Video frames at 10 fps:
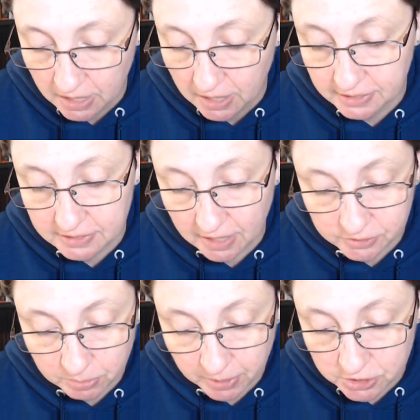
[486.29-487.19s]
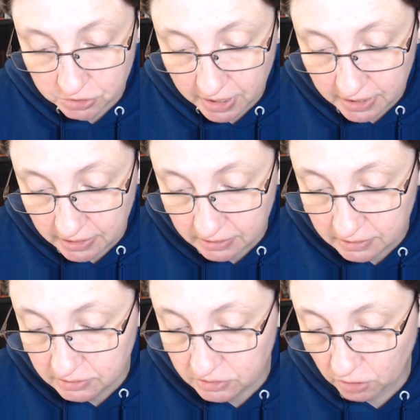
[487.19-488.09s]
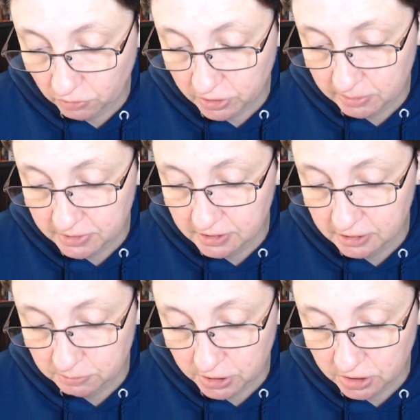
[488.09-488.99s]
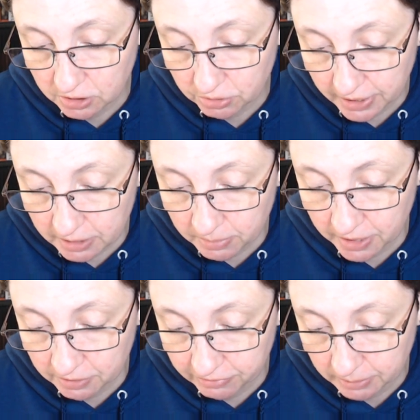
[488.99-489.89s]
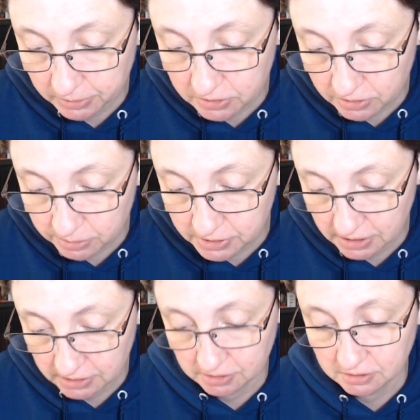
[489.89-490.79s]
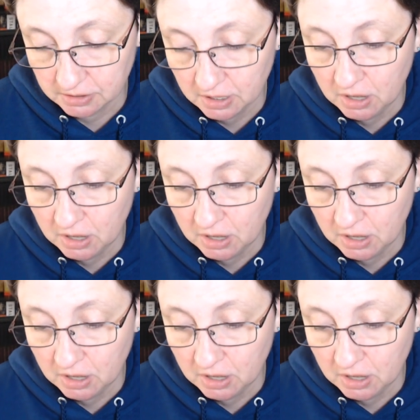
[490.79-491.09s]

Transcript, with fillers: A doctor by training, to overcome the suspicion created by her family circumstances,